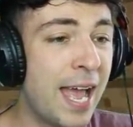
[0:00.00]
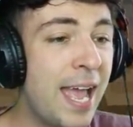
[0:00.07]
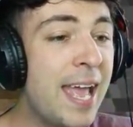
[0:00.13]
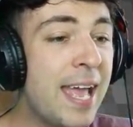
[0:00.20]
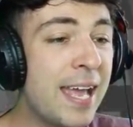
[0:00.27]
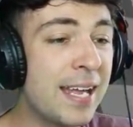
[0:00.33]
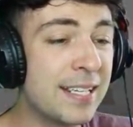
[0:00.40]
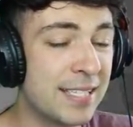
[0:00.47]

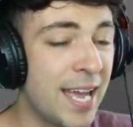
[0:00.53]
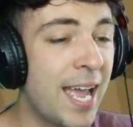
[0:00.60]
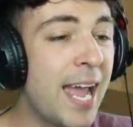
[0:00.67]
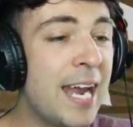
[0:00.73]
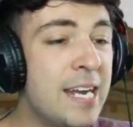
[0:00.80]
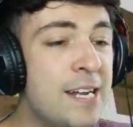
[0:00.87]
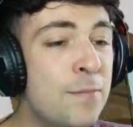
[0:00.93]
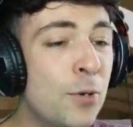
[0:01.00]
And
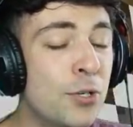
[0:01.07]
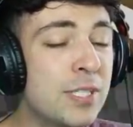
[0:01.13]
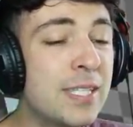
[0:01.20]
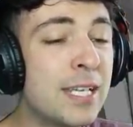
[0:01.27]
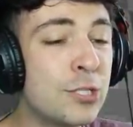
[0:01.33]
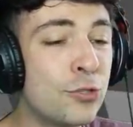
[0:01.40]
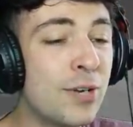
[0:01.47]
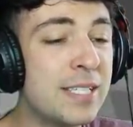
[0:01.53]
any monster
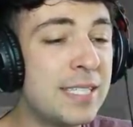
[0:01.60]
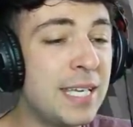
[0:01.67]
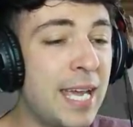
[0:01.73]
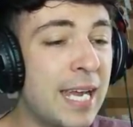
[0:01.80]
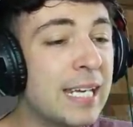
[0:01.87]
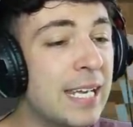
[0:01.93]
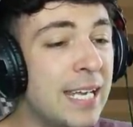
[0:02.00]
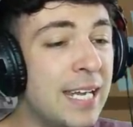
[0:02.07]
that tries to
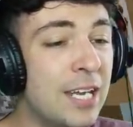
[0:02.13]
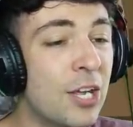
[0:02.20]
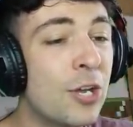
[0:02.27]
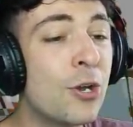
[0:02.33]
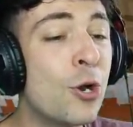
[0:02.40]
get in